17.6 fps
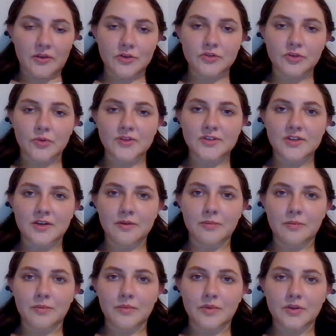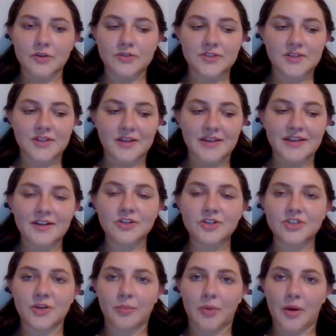there's
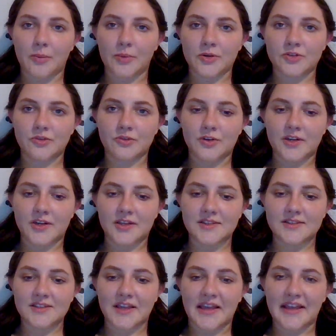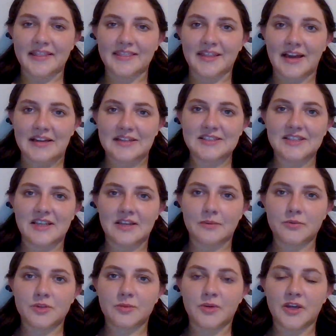leadership opportunities in that
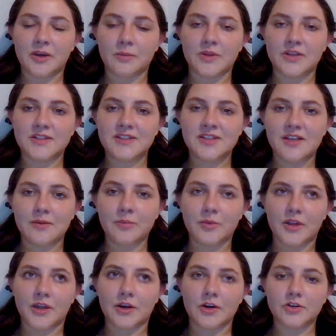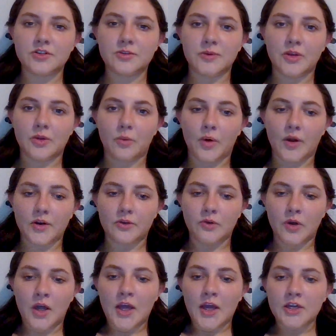team to become the team leader, to be the one who
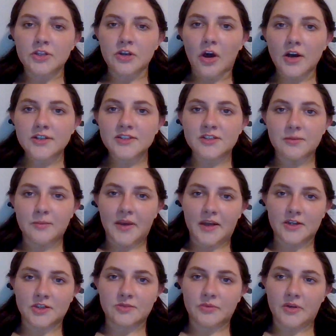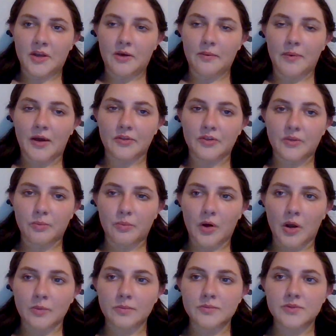talks to management about the
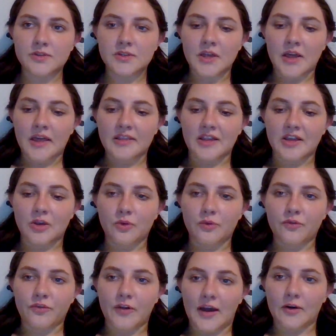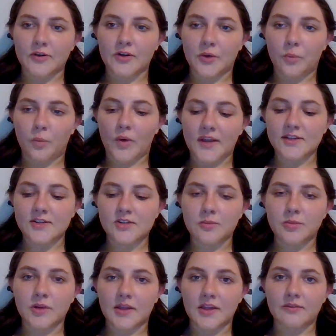problems that you found and ways you
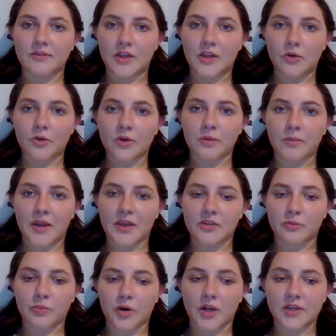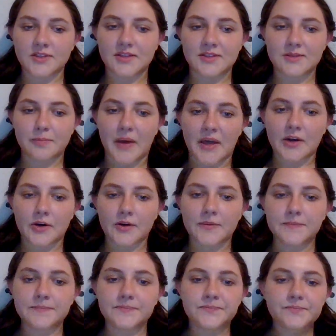believe that you can make the process better.
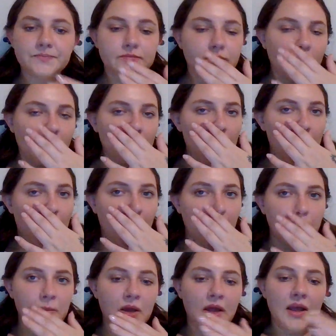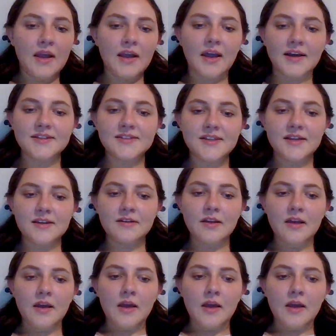Kaizen